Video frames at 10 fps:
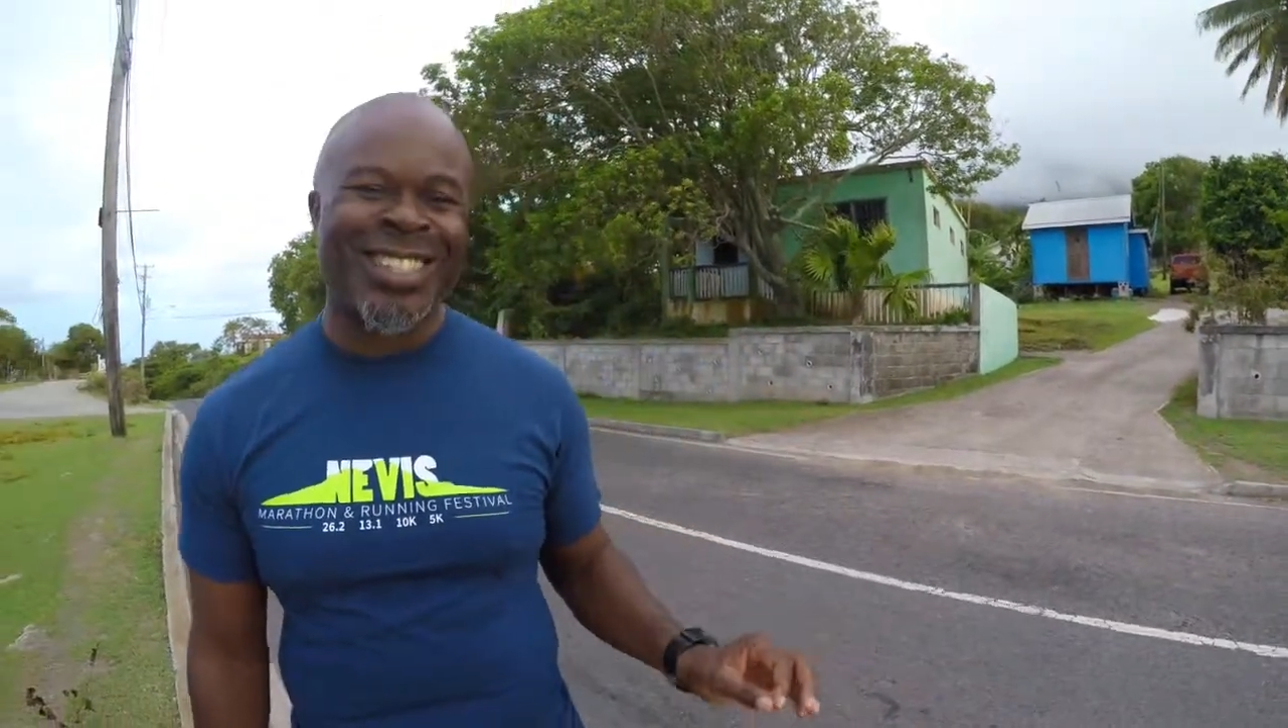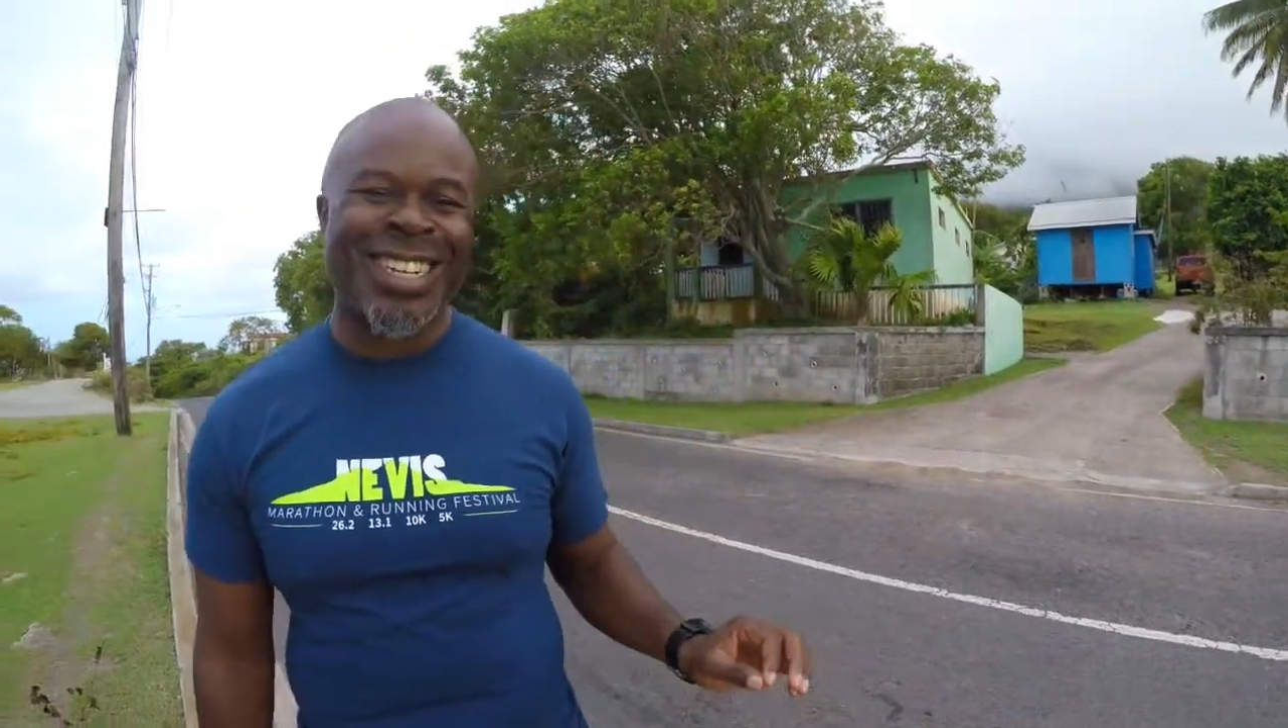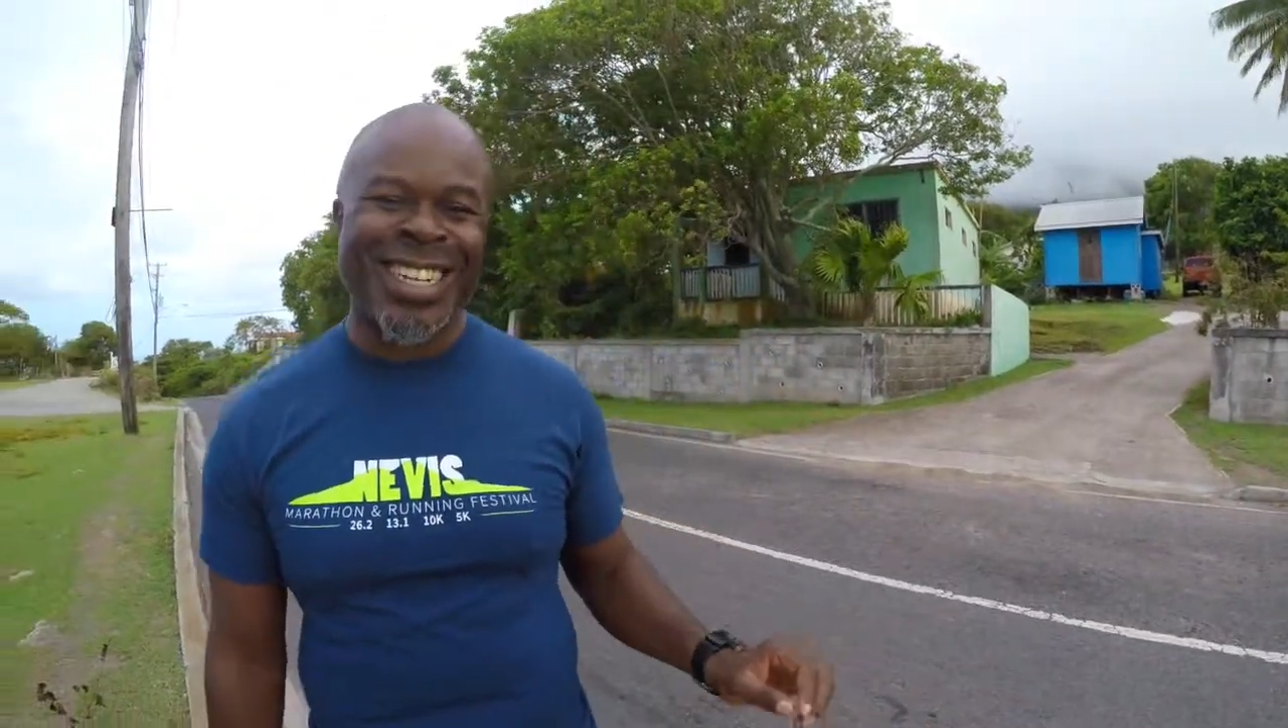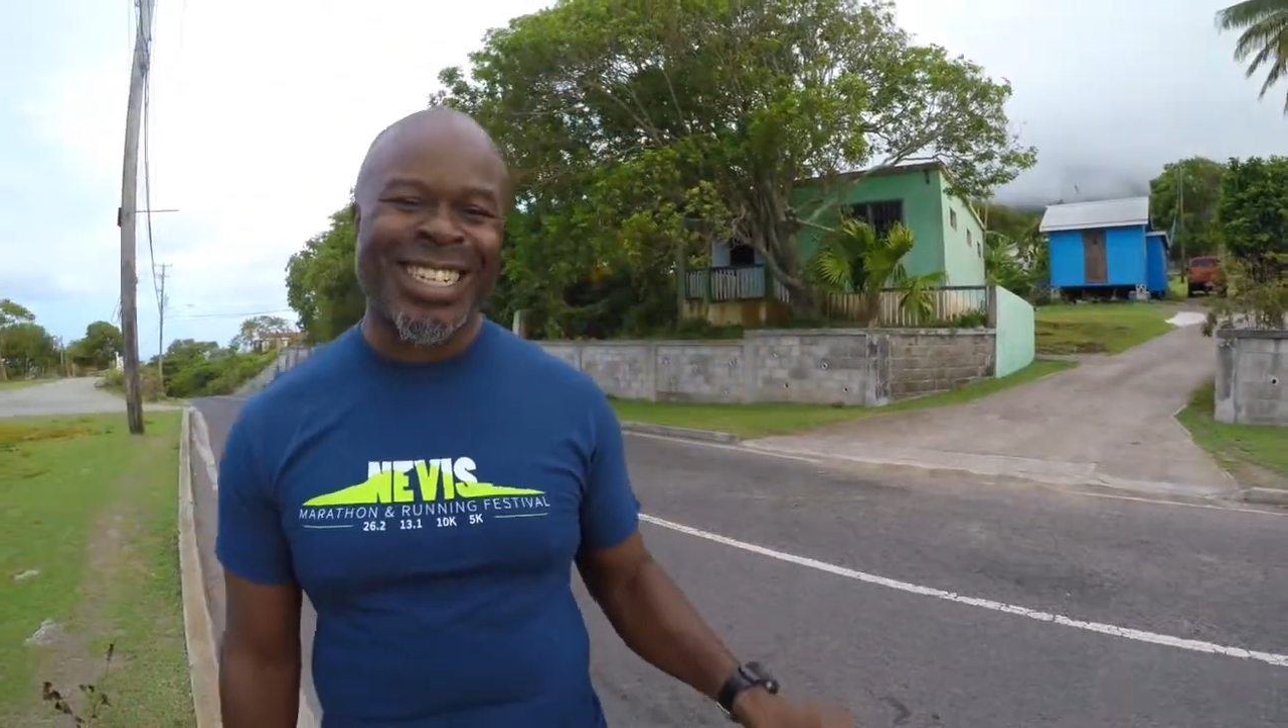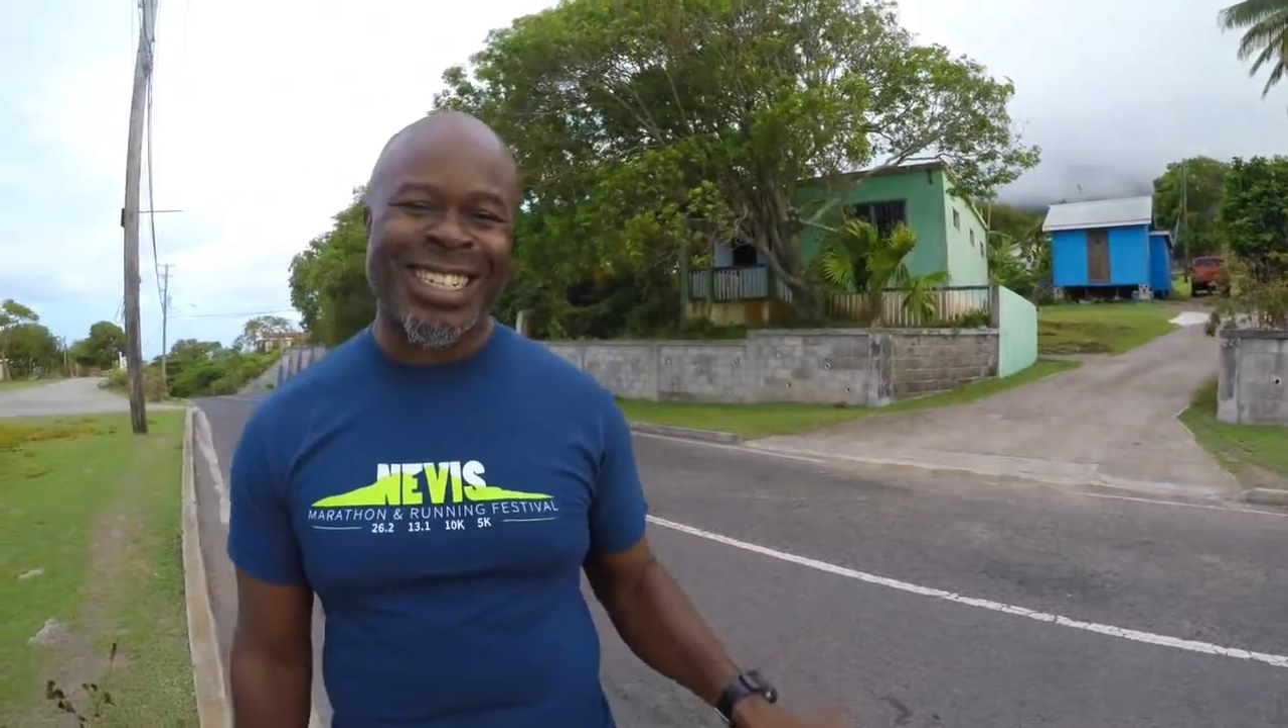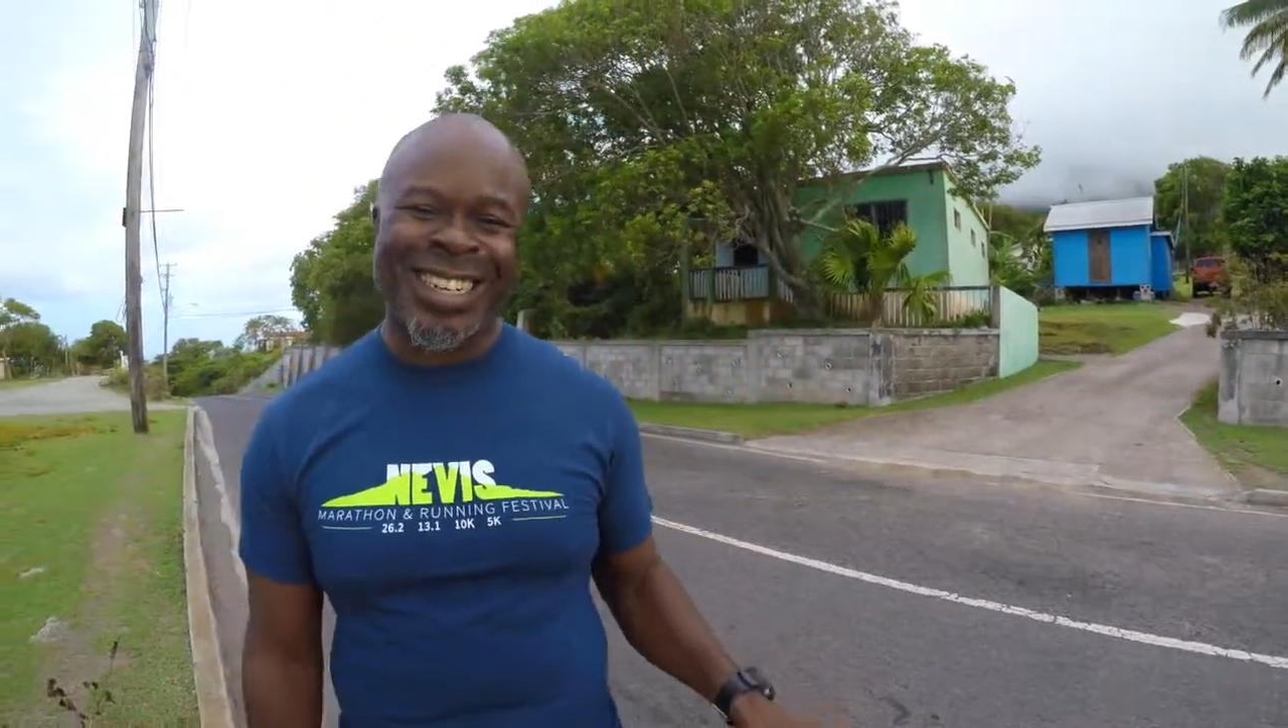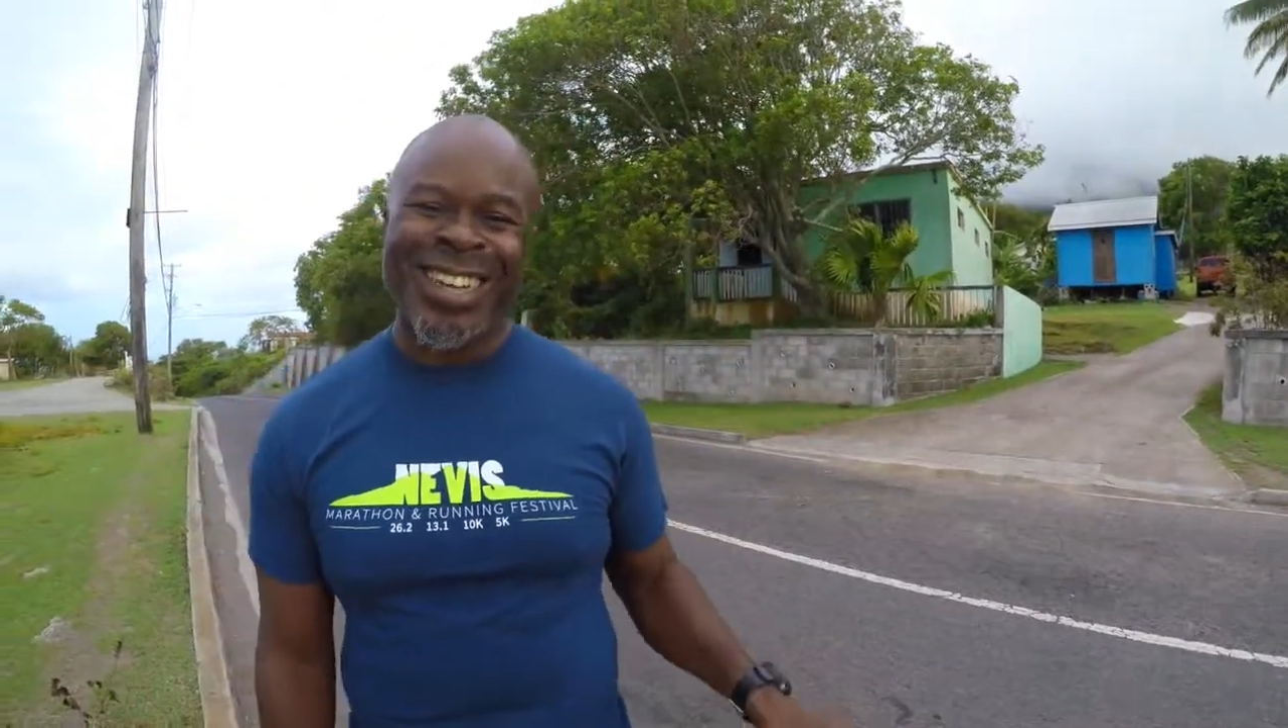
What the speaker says: tired.